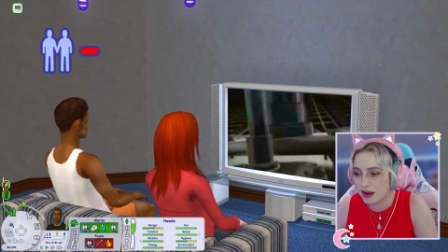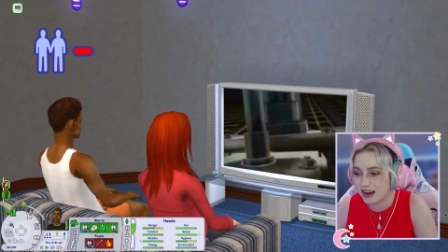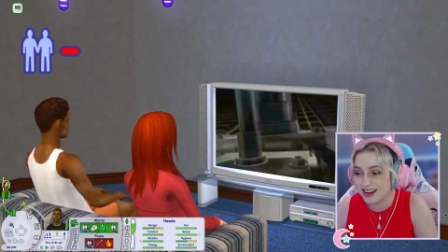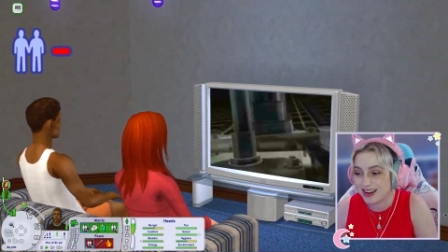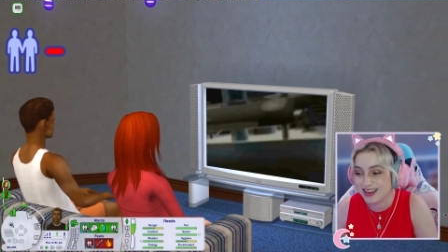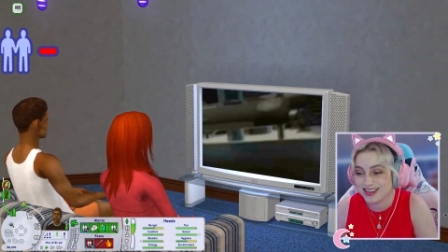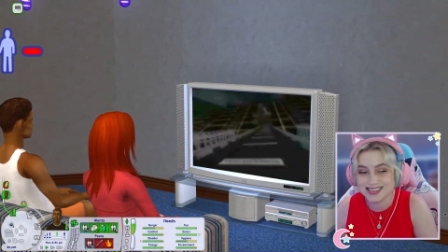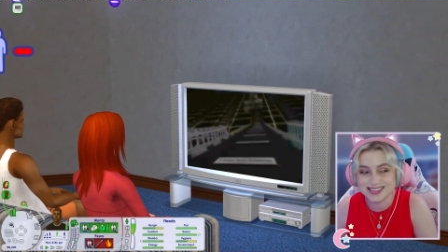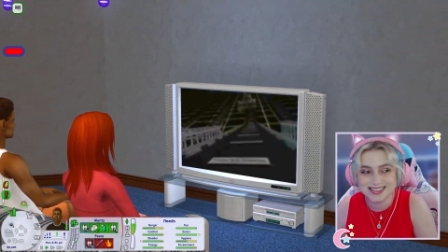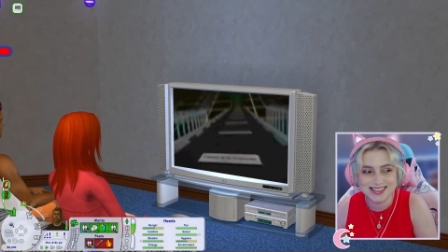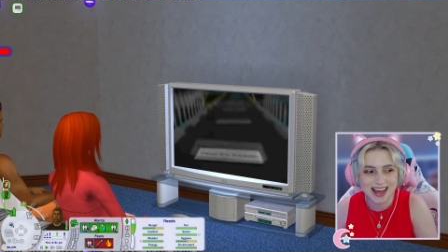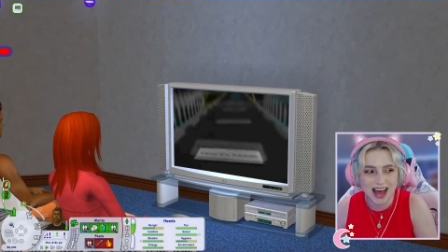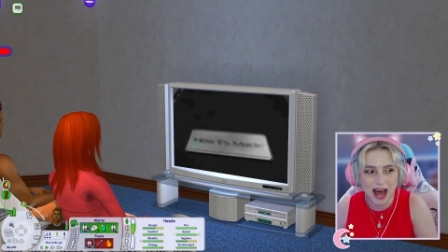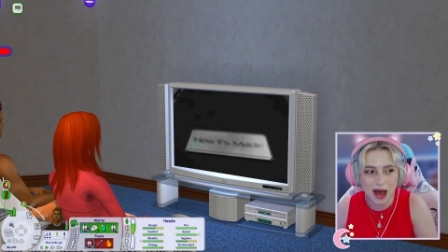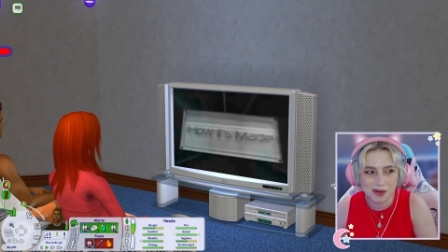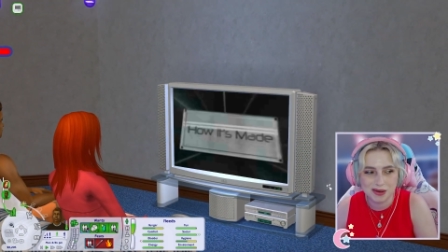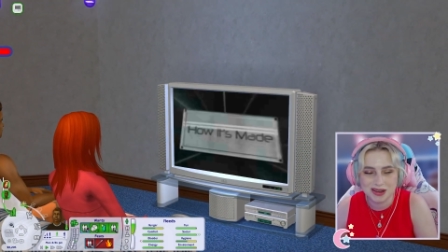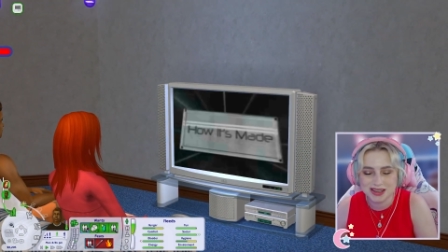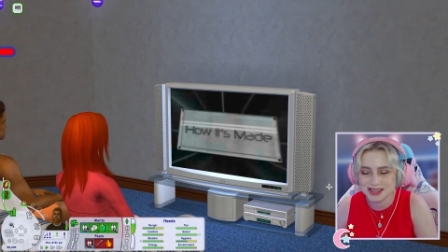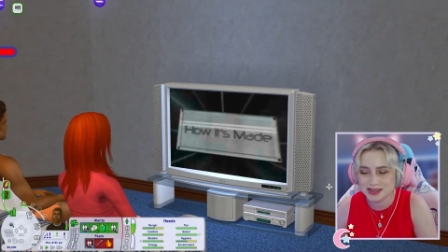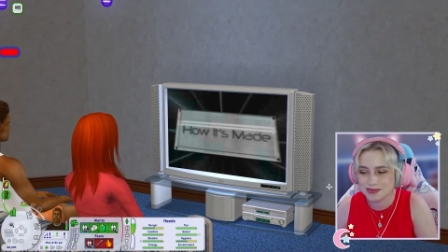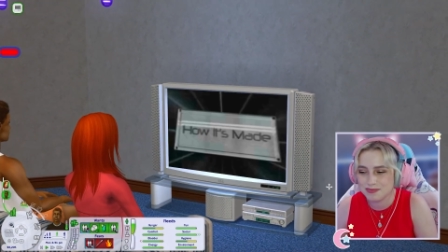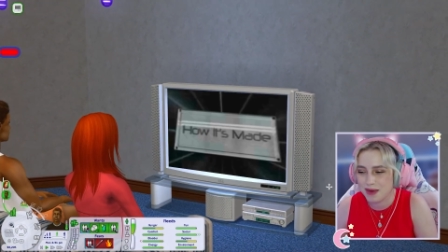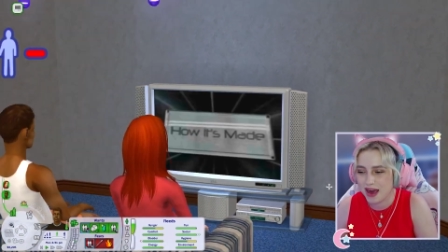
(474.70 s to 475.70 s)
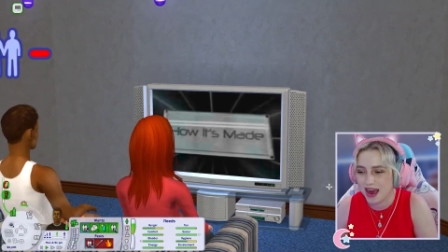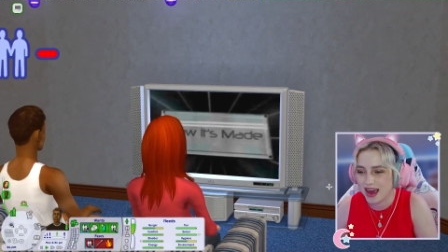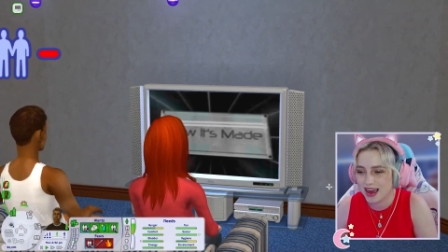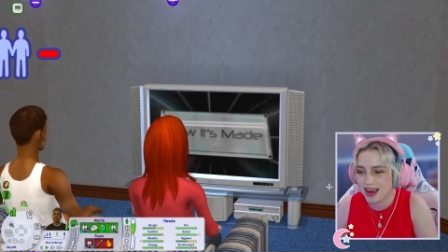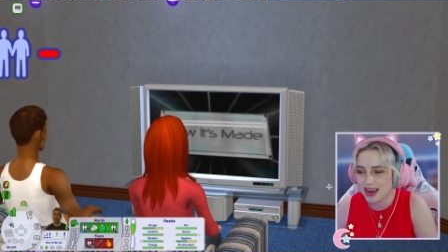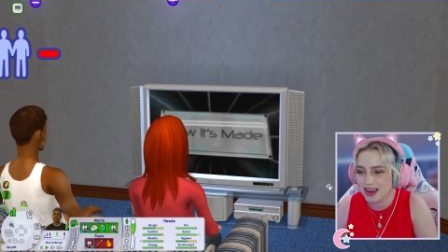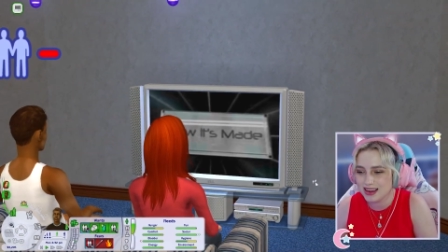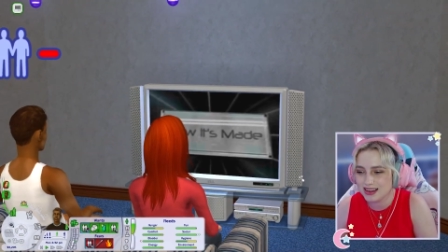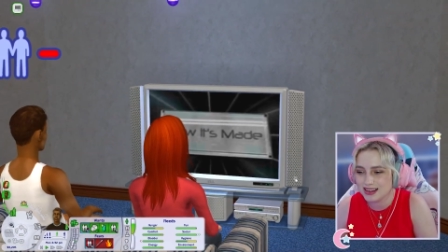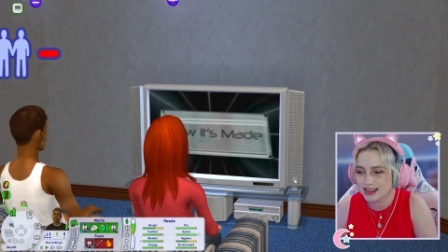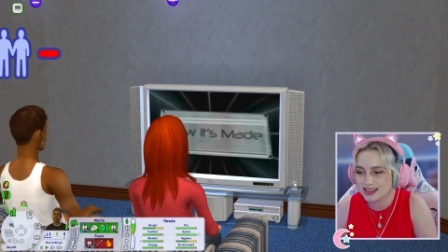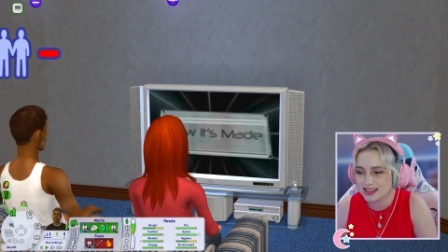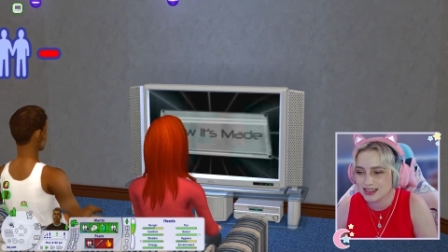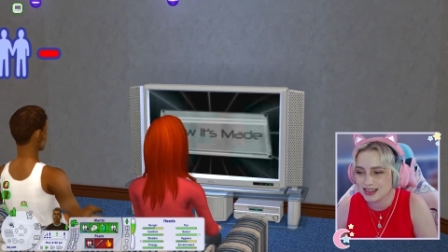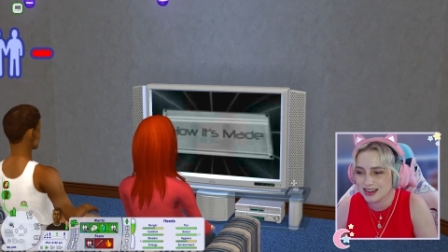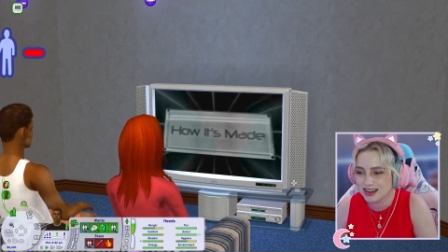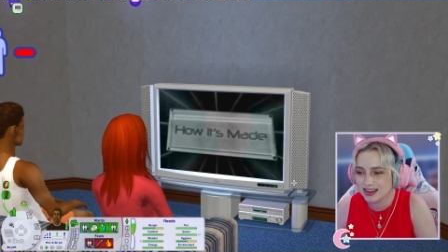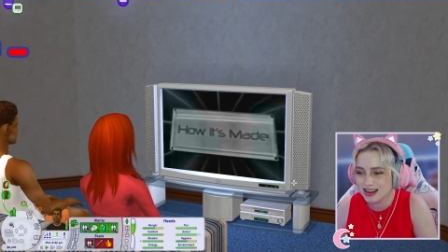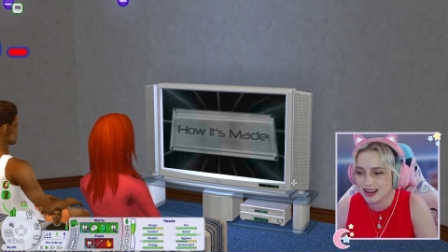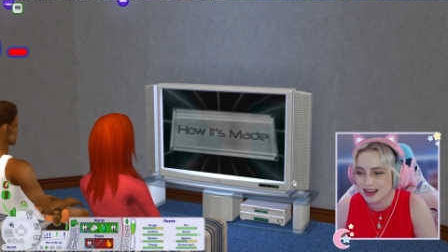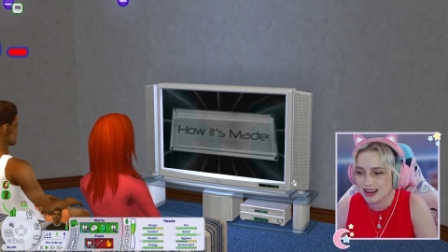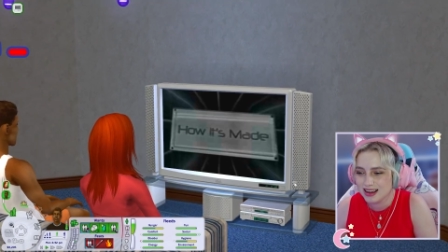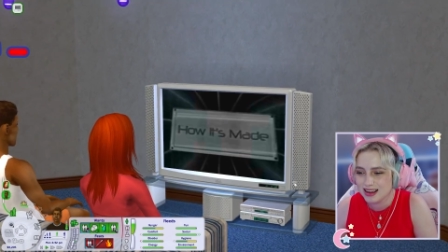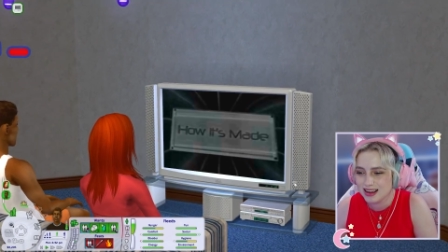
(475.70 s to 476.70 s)
is how it's made.
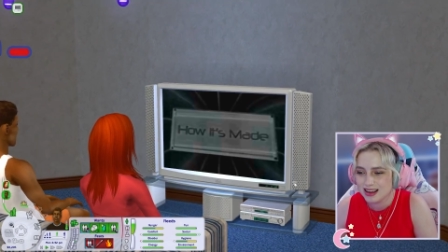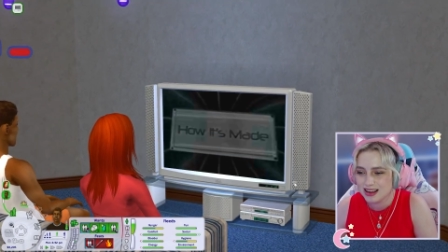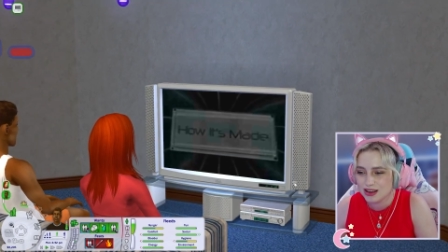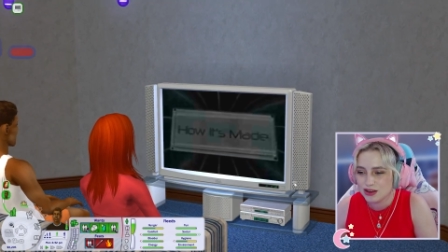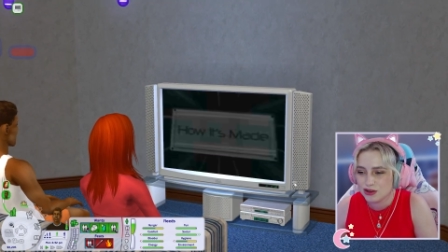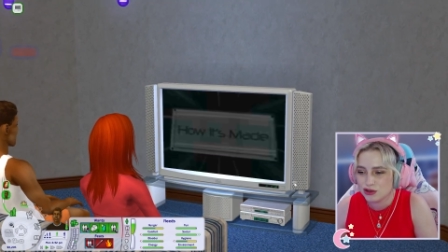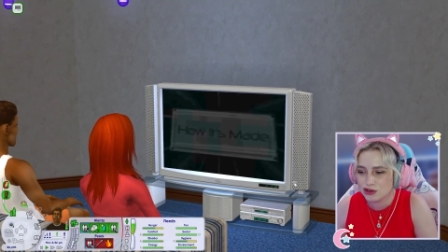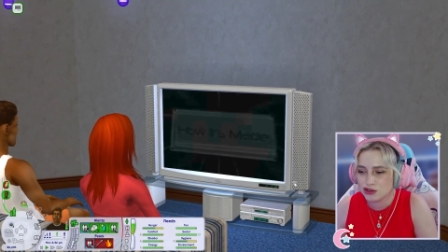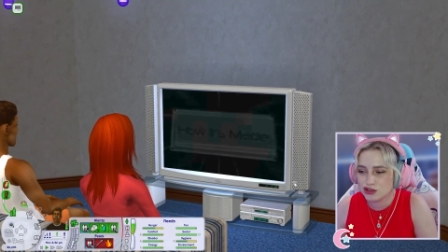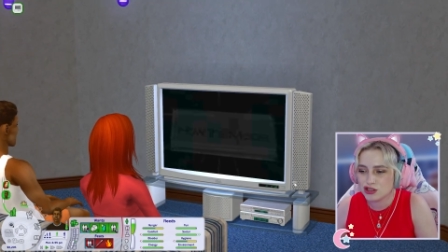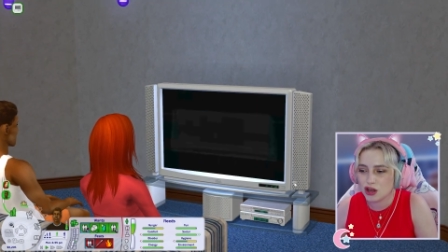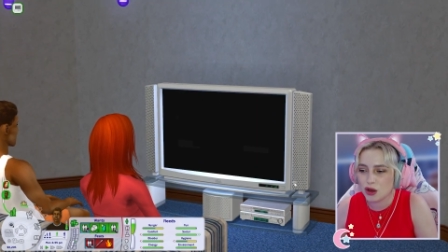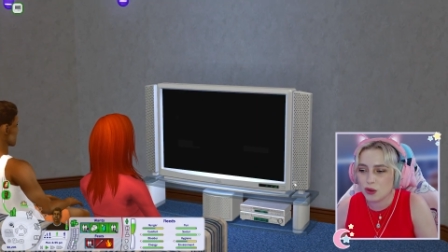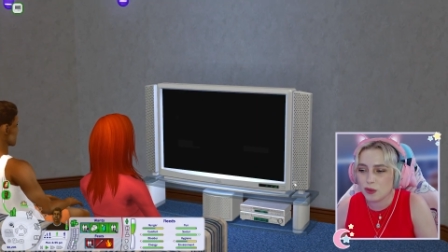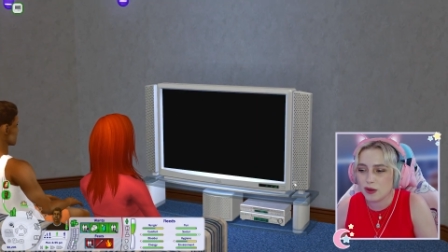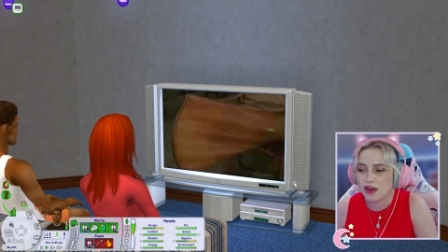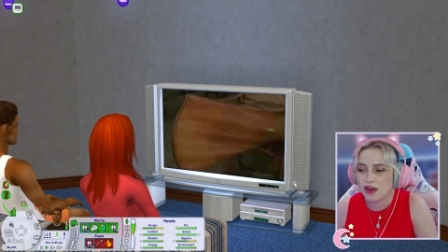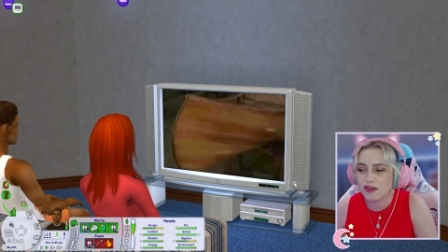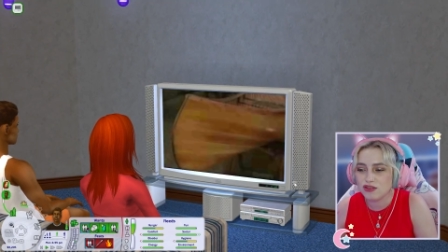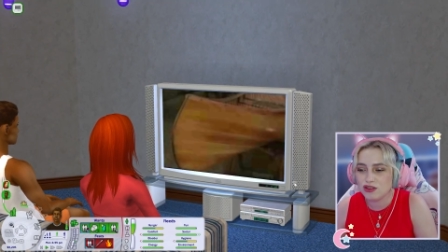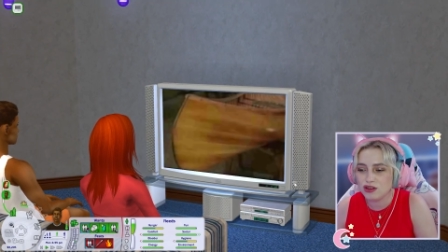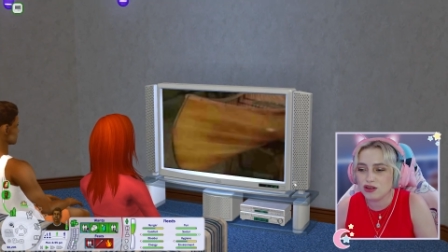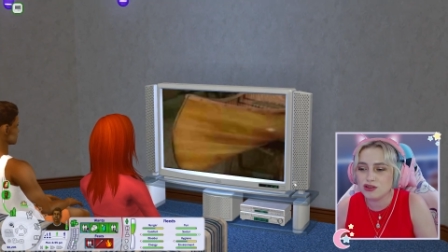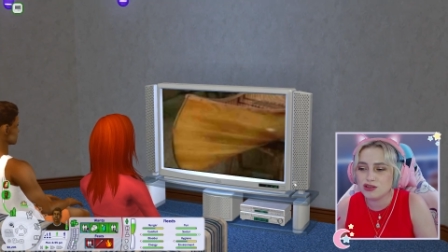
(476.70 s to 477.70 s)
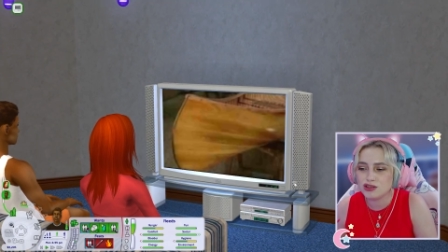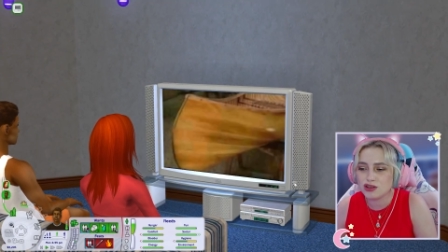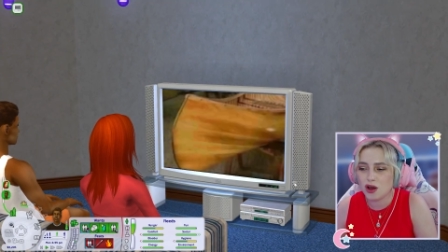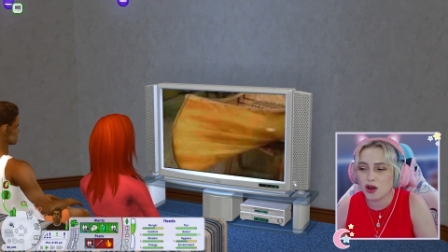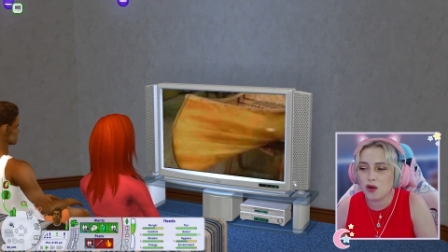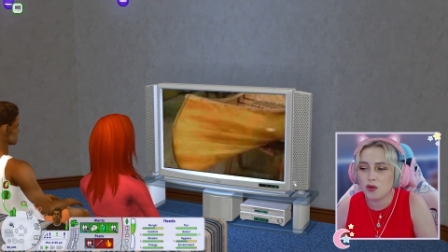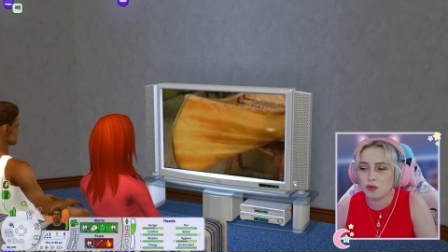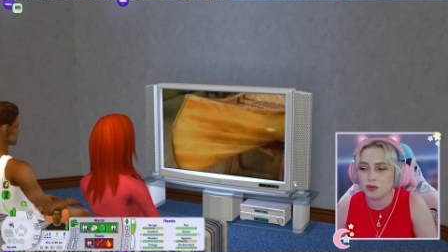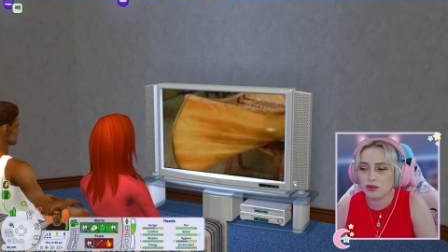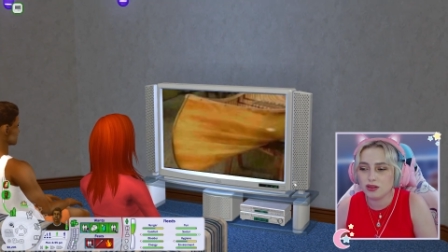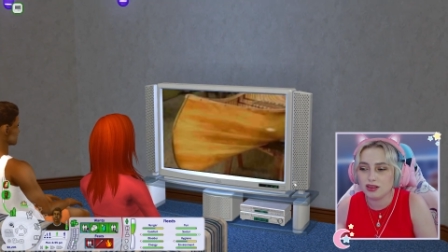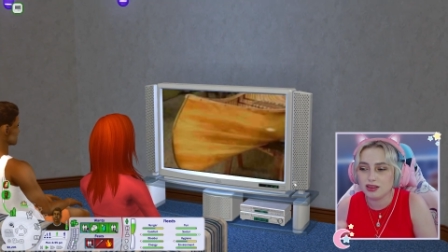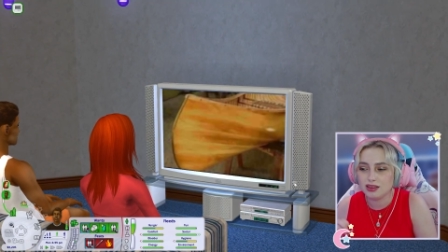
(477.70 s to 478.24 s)
So if you don't